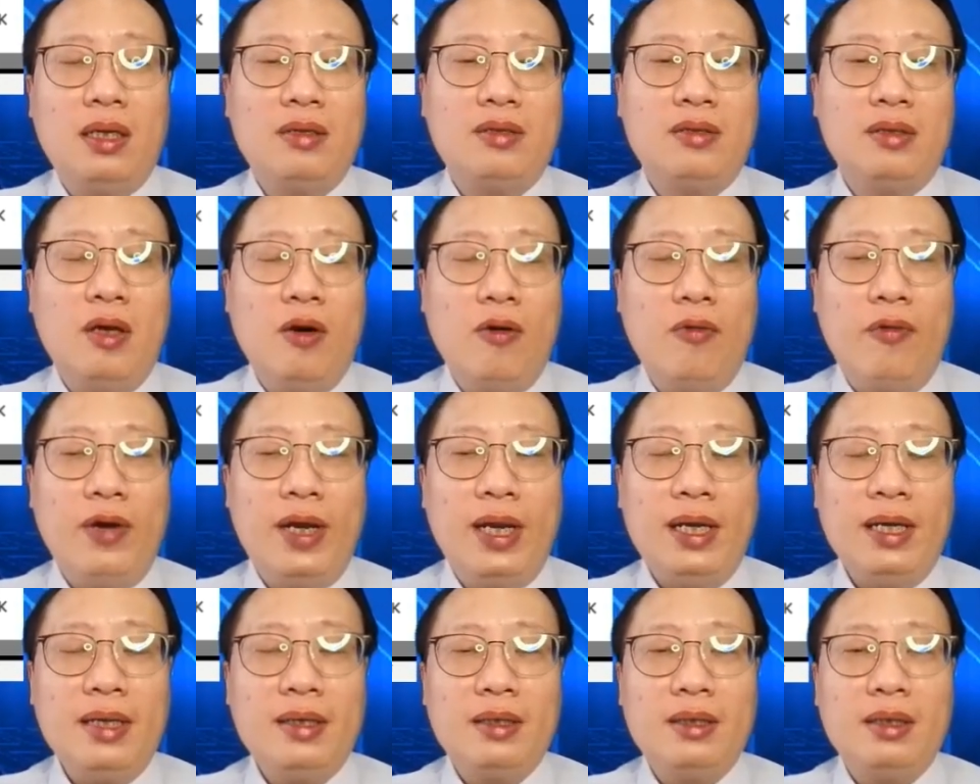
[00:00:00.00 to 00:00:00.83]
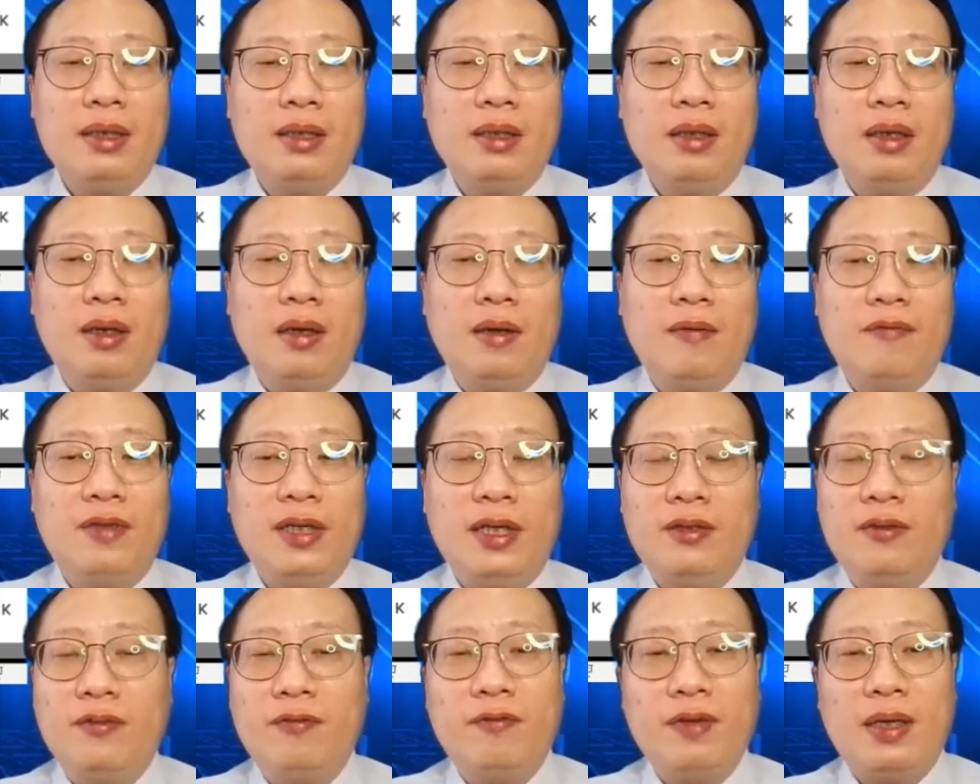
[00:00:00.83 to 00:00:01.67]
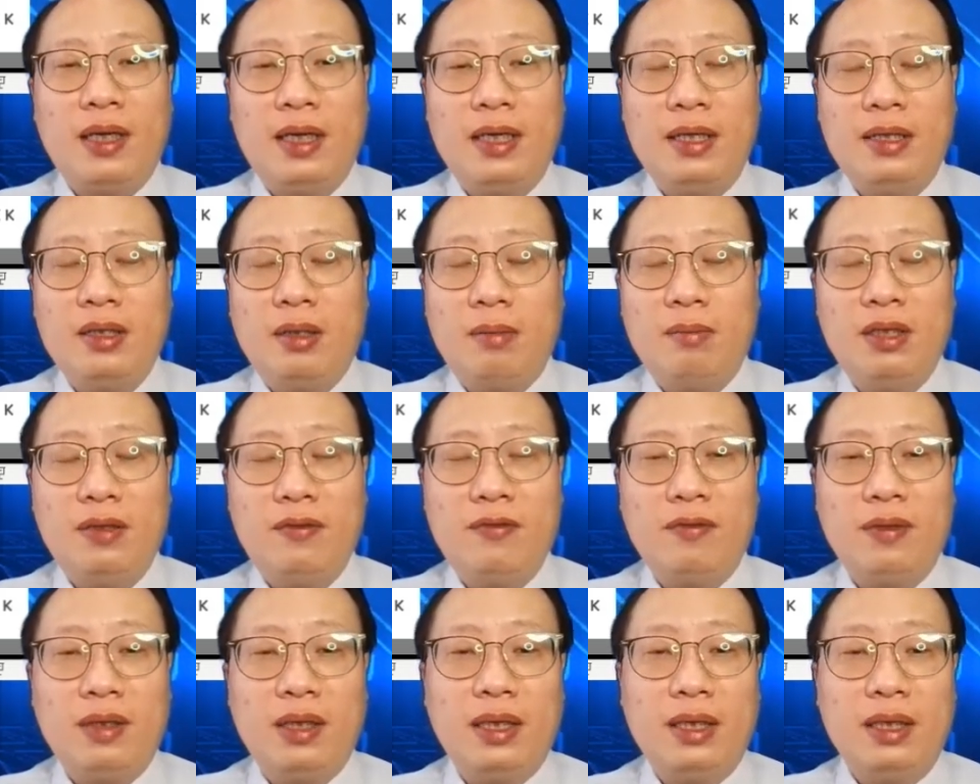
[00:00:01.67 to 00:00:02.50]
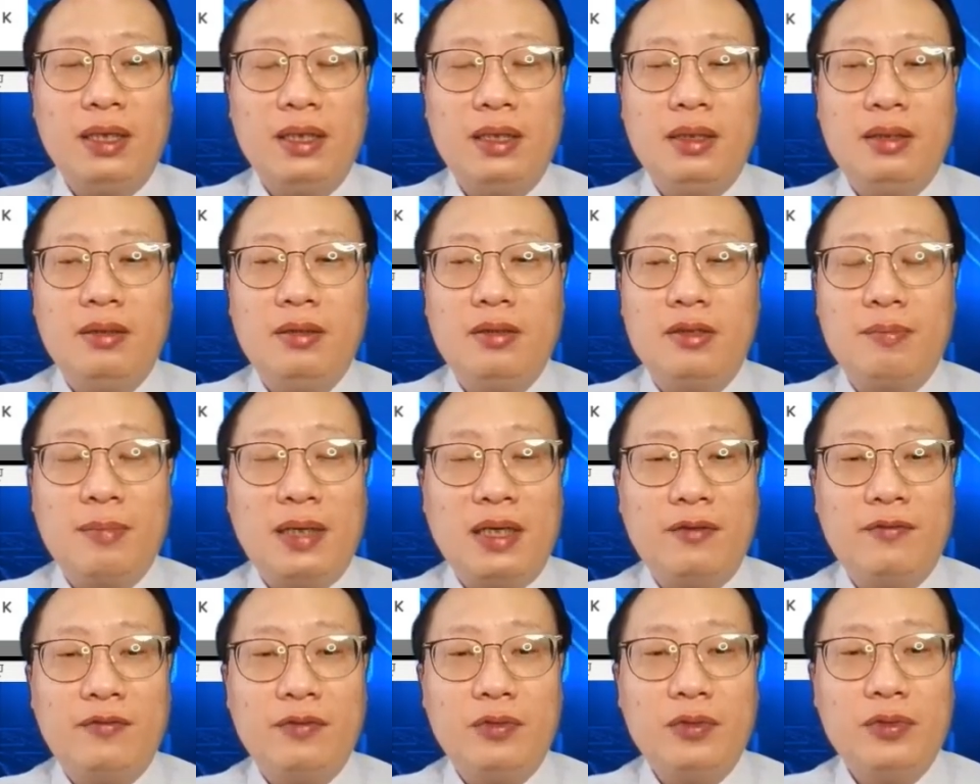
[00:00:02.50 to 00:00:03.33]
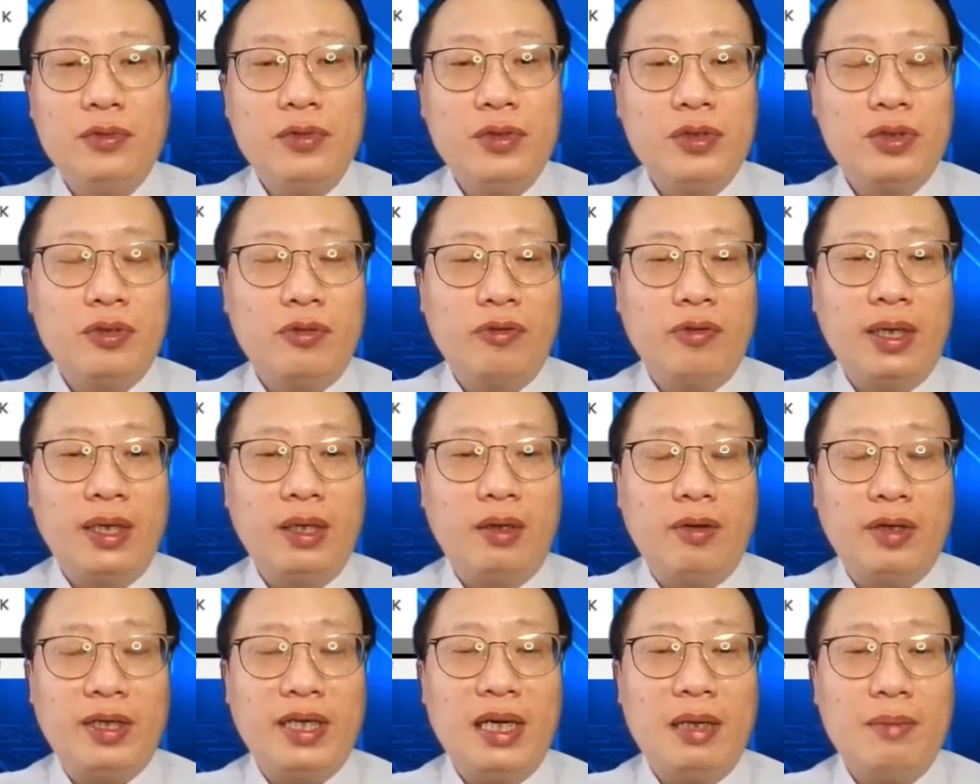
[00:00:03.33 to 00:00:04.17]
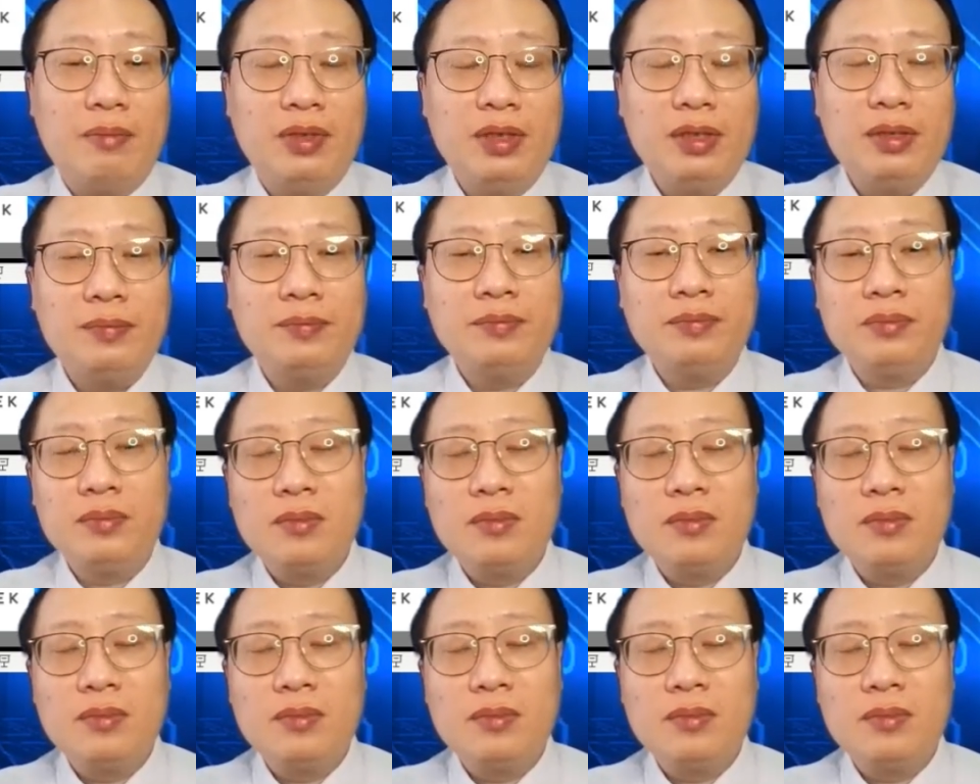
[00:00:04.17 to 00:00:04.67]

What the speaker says: array that you normally find in smartphones, right, or cameras,